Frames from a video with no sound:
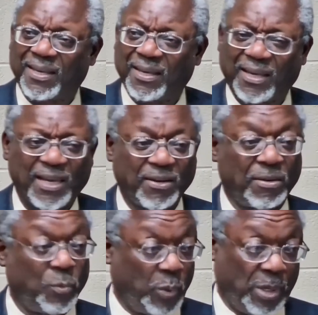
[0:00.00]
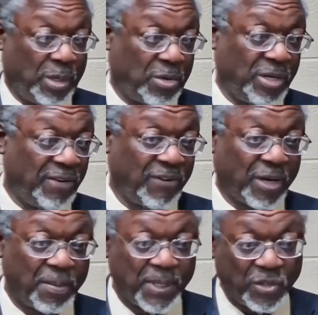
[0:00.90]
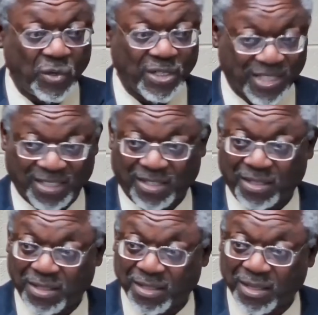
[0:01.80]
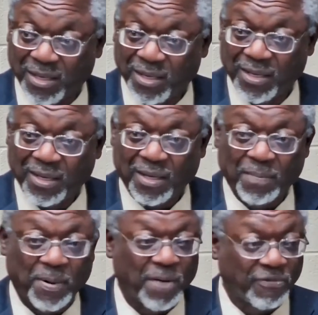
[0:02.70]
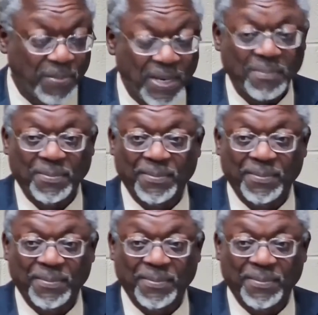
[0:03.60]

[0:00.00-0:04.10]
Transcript: Can it, it, well, it couldn't even come into existence apart from him.